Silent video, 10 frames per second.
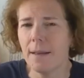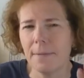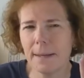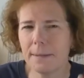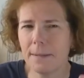
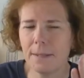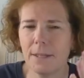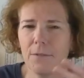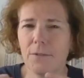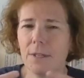that's the
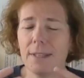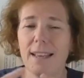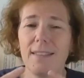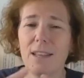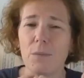difference
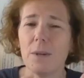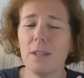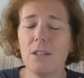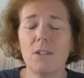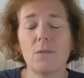and they
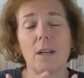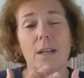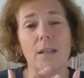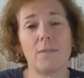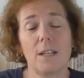really do
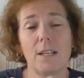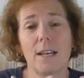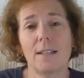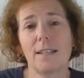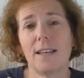kind of
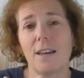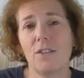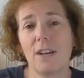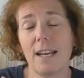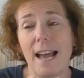connect
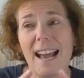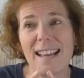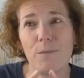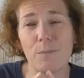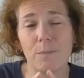together and
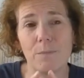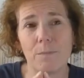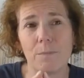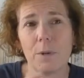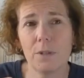I
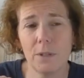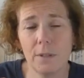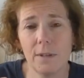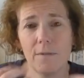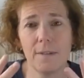
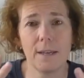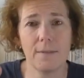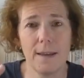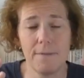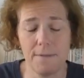personally think
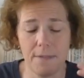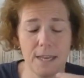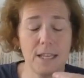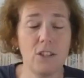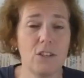that
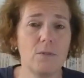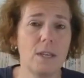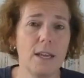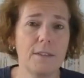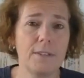these two
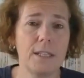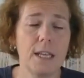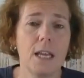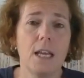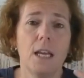gifts
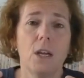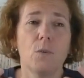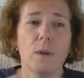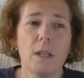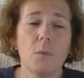
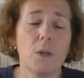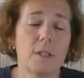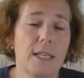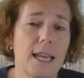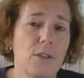really work
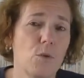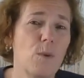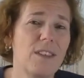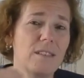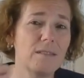together
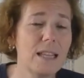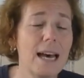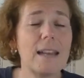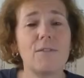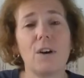with a
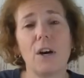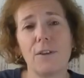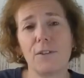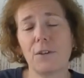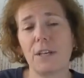lot of
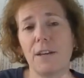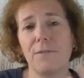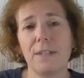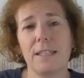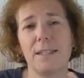other
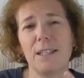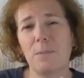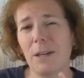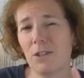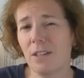giftings,
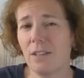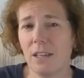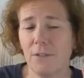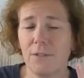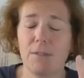especially the
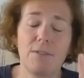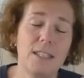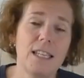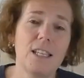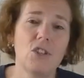gift of
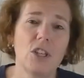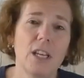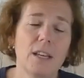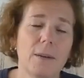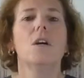teaching.